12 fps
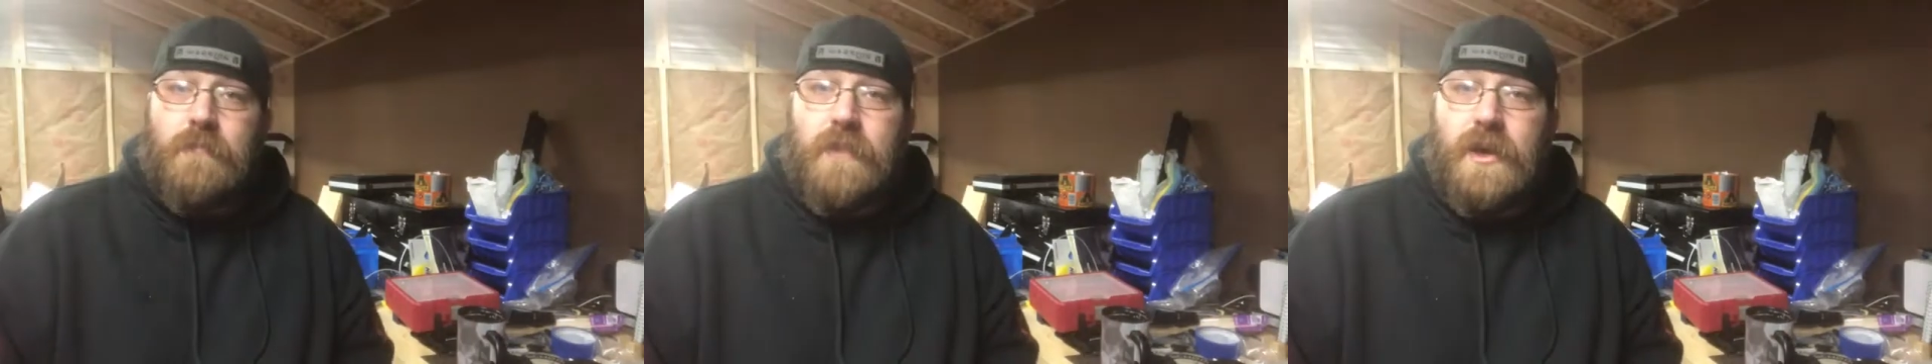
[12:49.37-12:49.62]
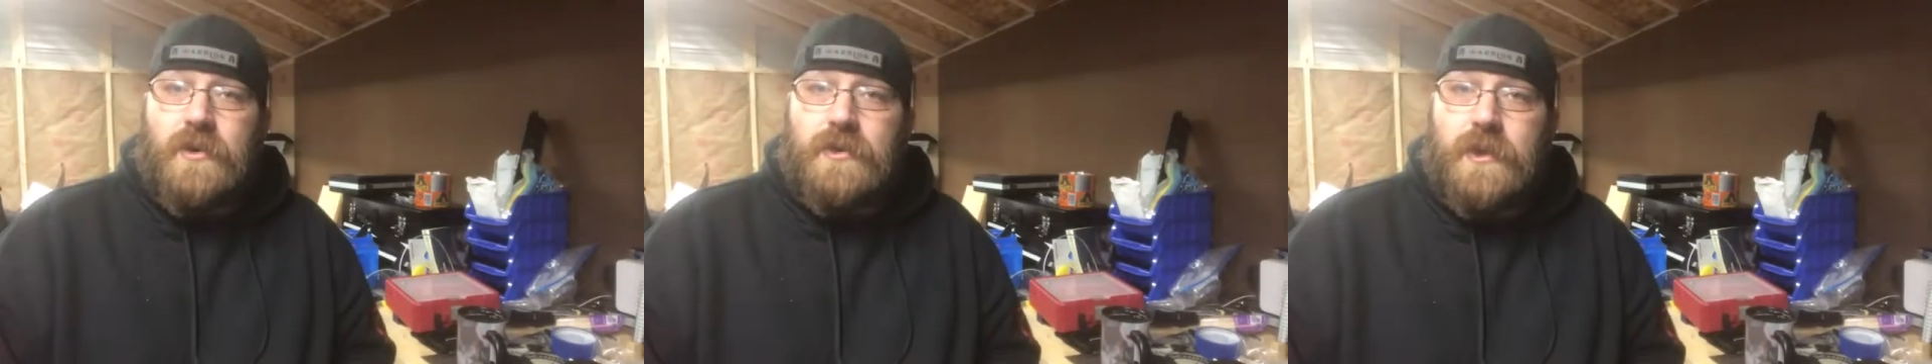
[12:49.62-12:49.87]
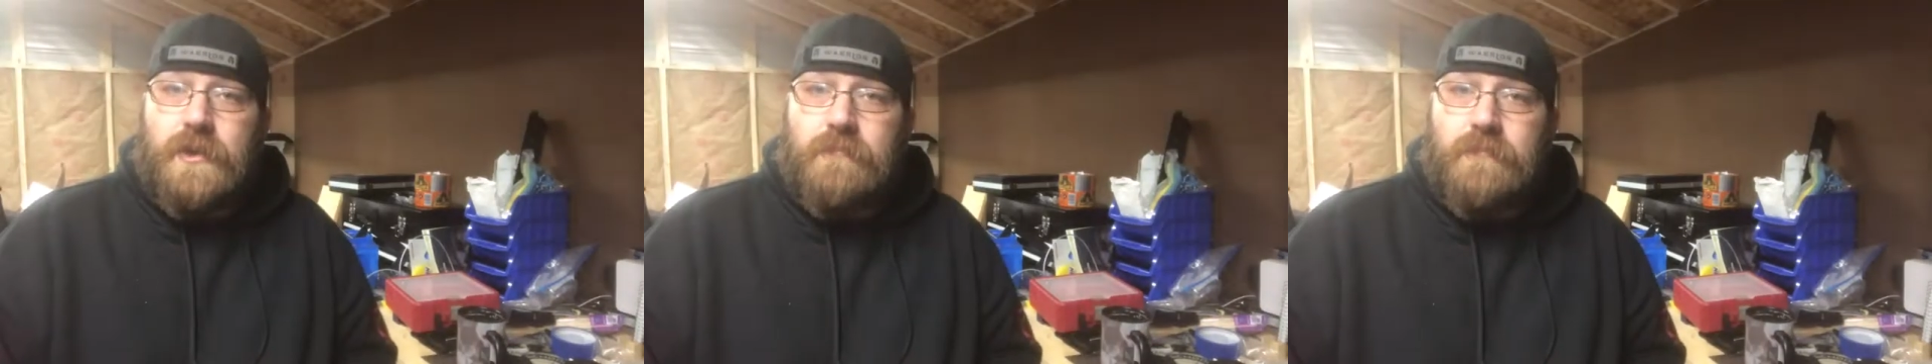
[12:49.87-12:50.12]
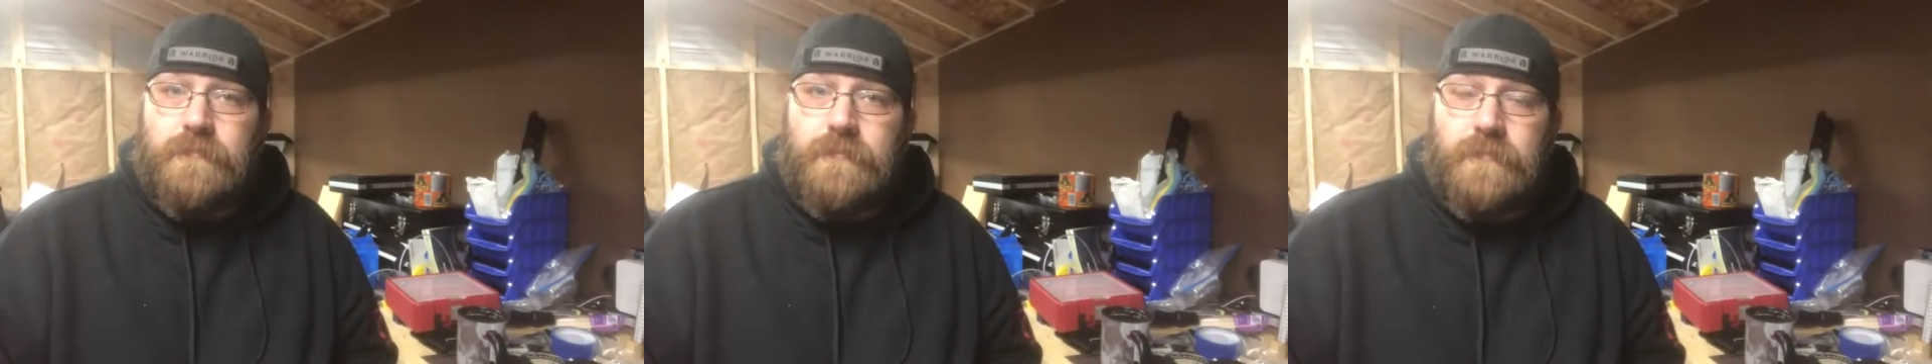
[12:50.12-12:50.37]
belt
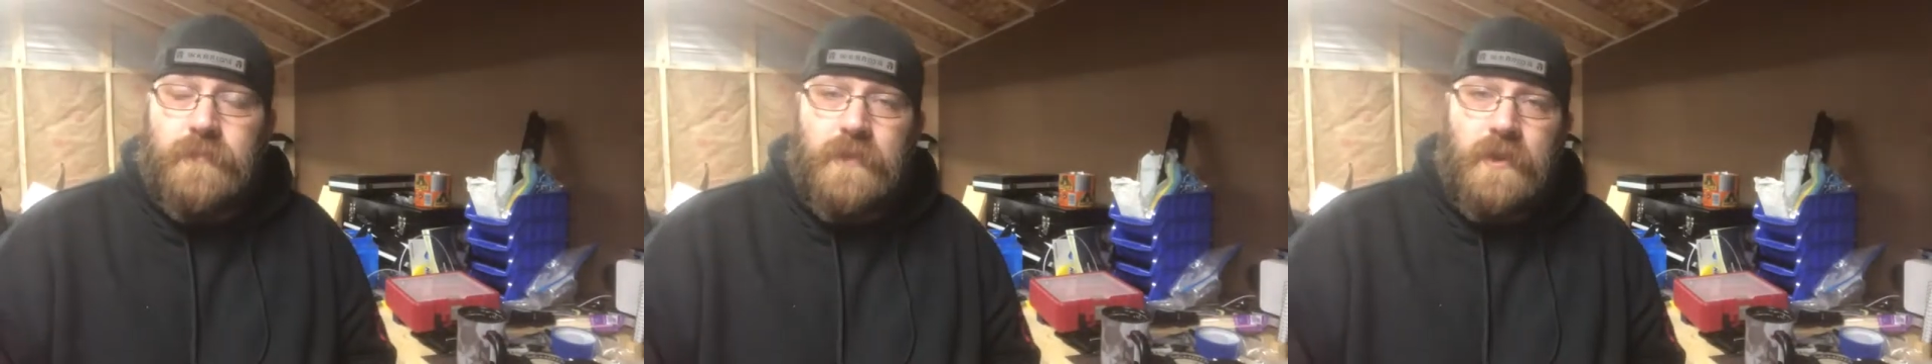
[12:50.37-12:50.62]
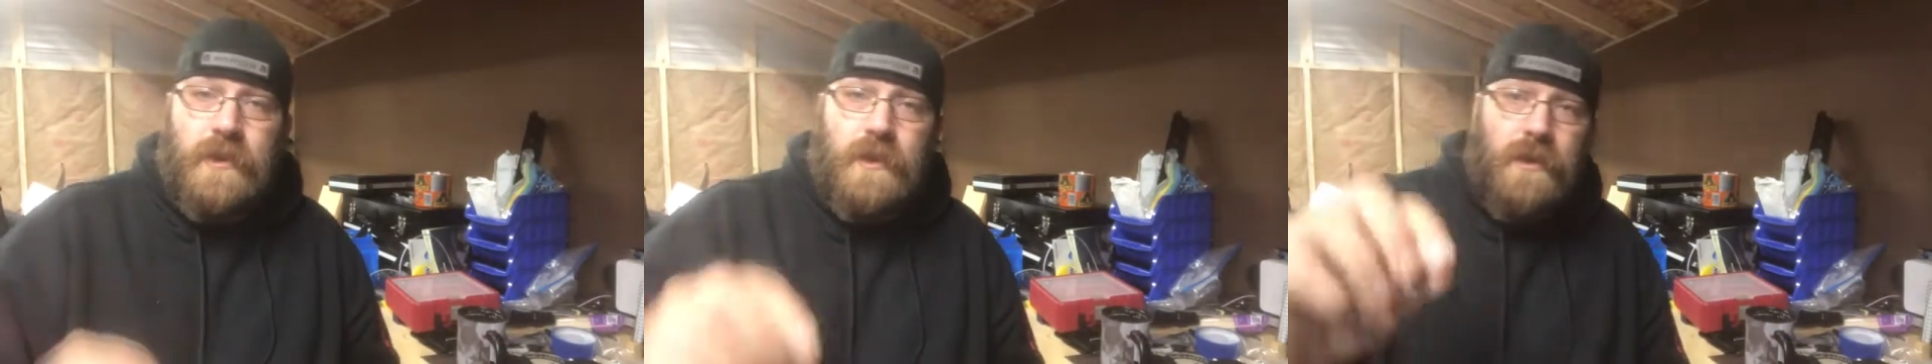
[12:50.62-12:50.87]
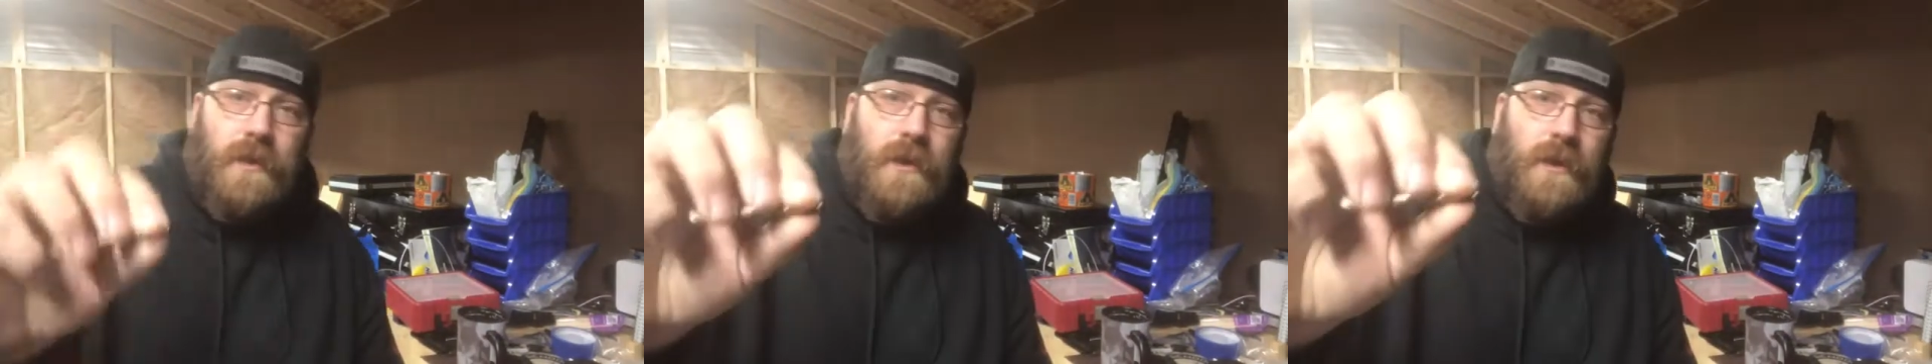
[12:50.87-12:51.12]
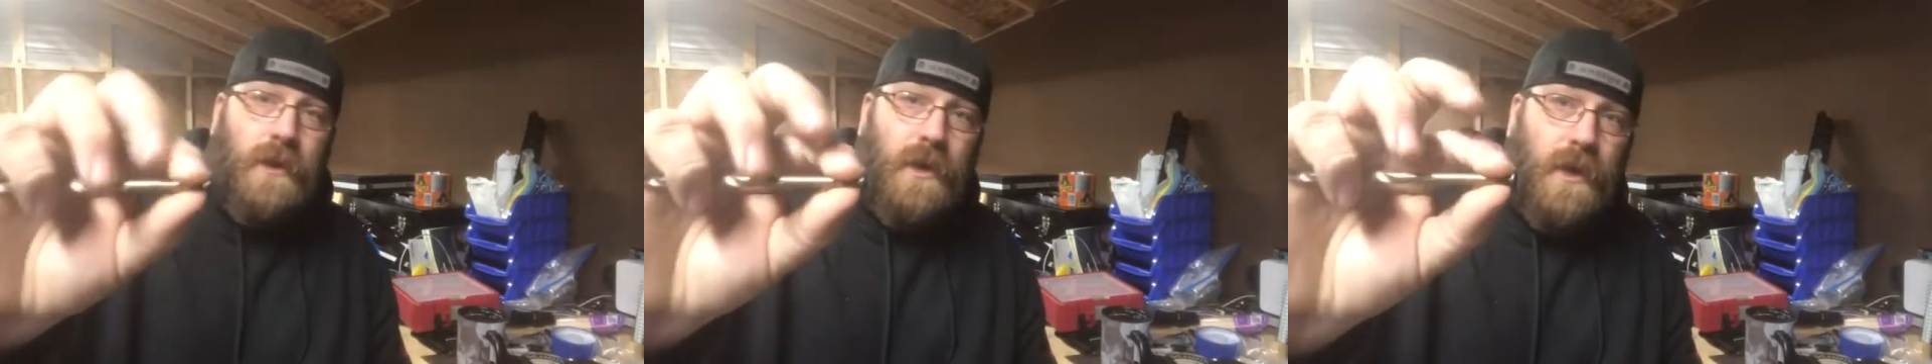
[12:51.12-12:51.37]
clip.
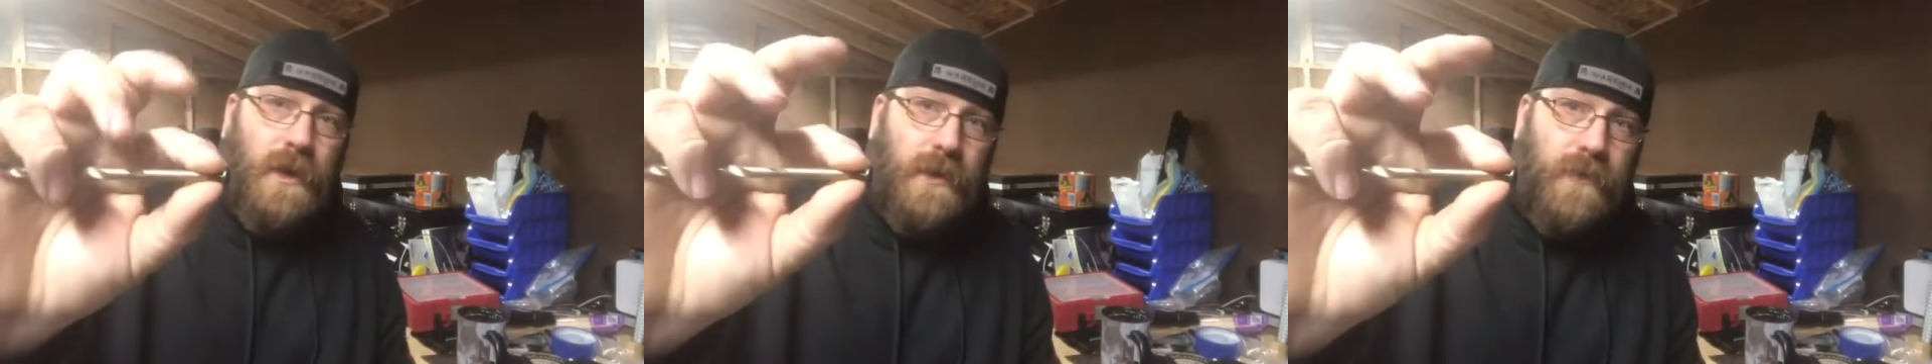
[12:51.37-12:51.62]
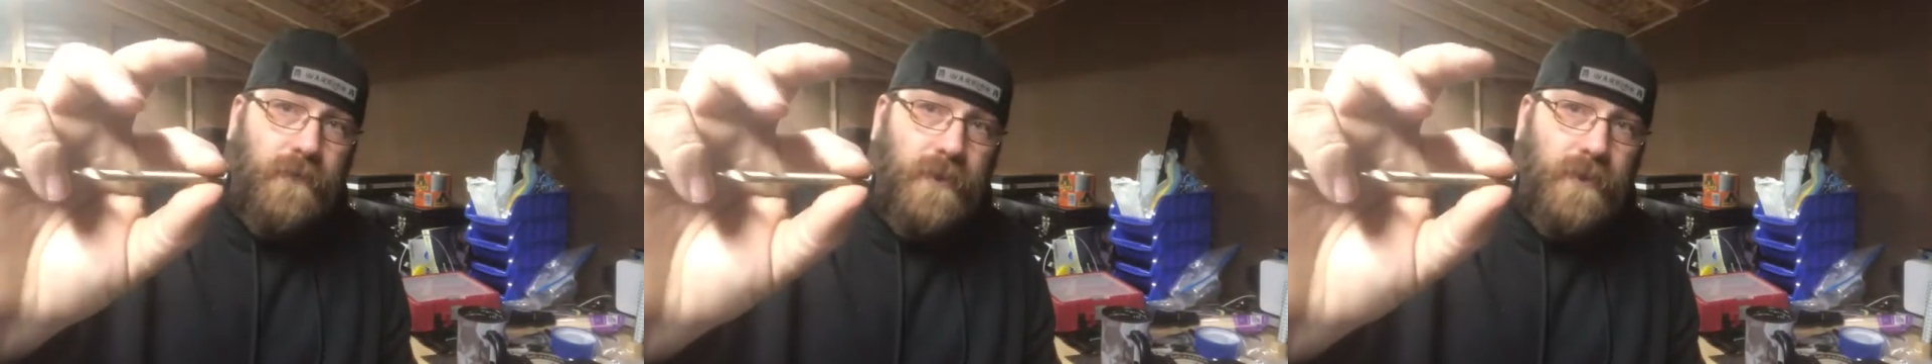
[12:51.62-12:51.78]
That